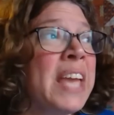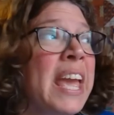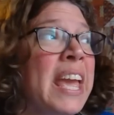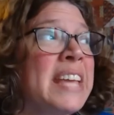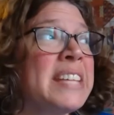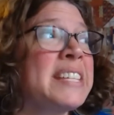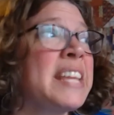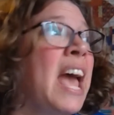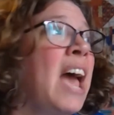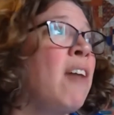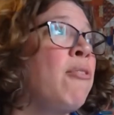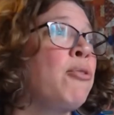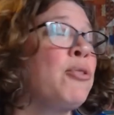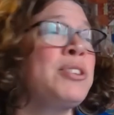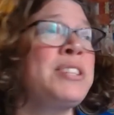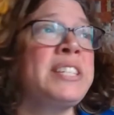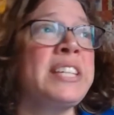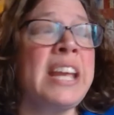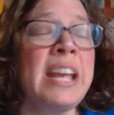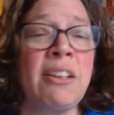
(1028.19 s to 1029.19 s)
is have
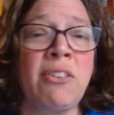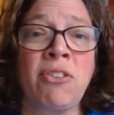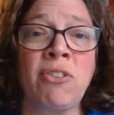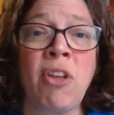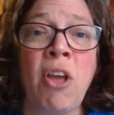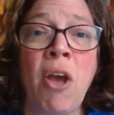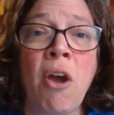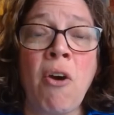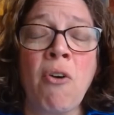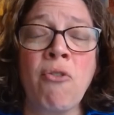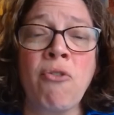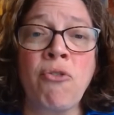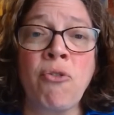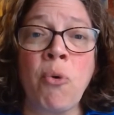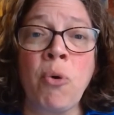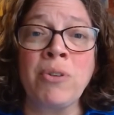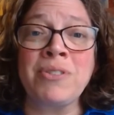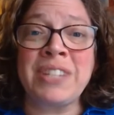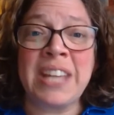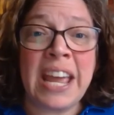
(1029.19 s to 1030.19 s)
receipts
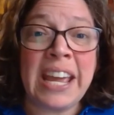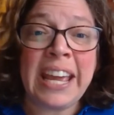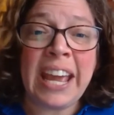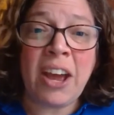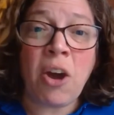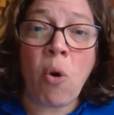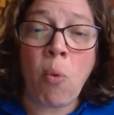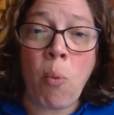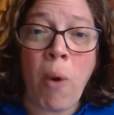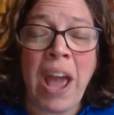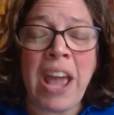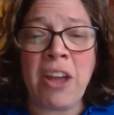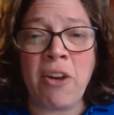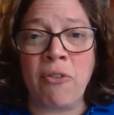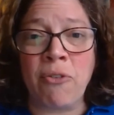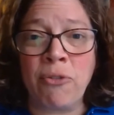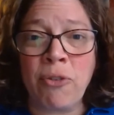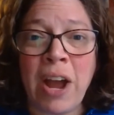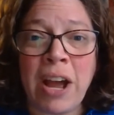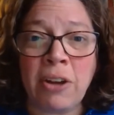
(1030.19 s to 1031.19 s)
for taking away
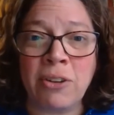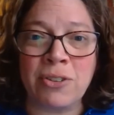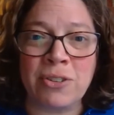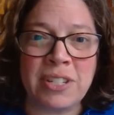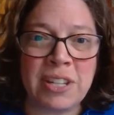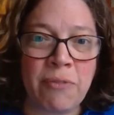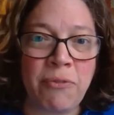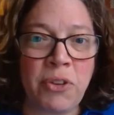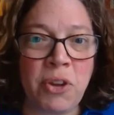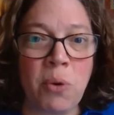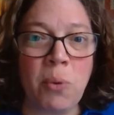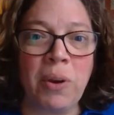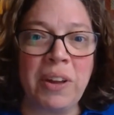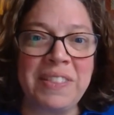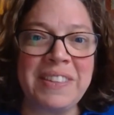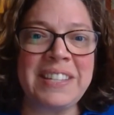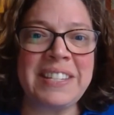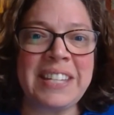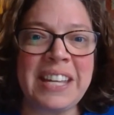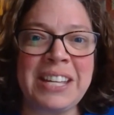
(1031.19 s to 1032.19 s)
your freckles if you were
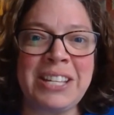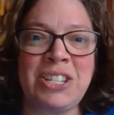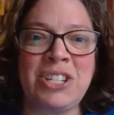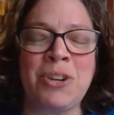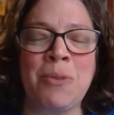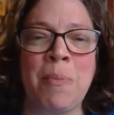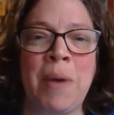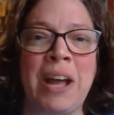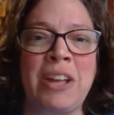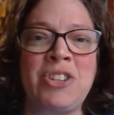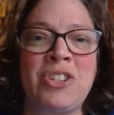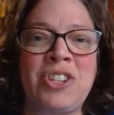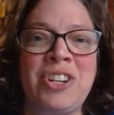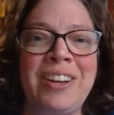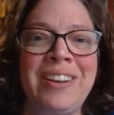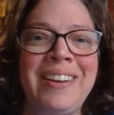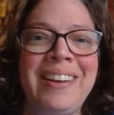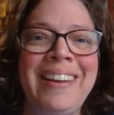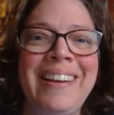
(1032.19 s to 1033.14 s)
in the sun too much.